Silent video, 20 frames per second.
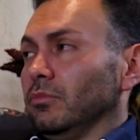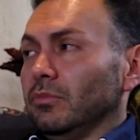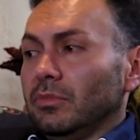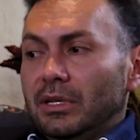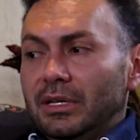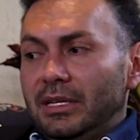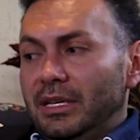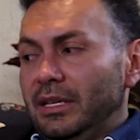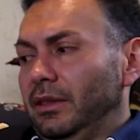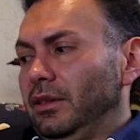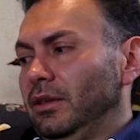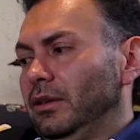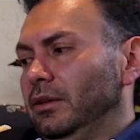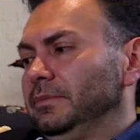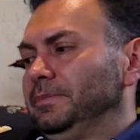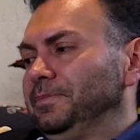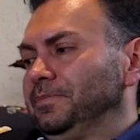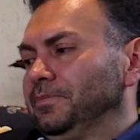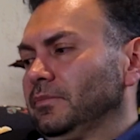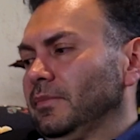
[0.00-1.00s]

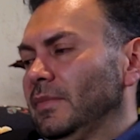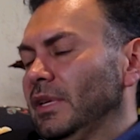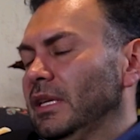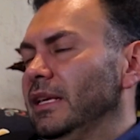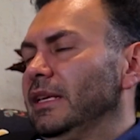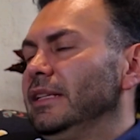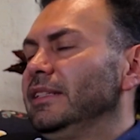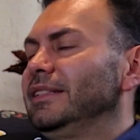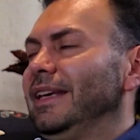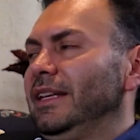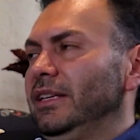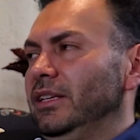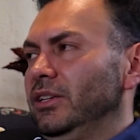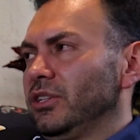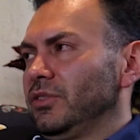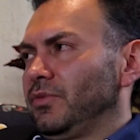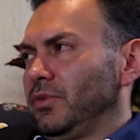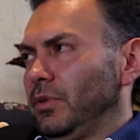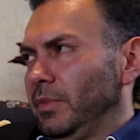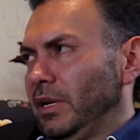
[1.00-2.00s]
Lithium, in 10
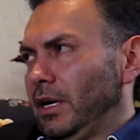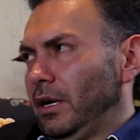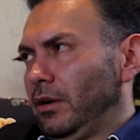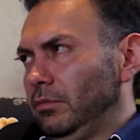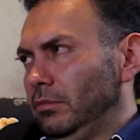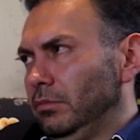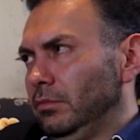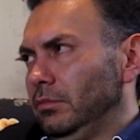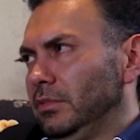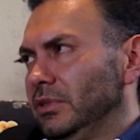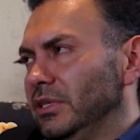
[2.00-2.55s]
years from now,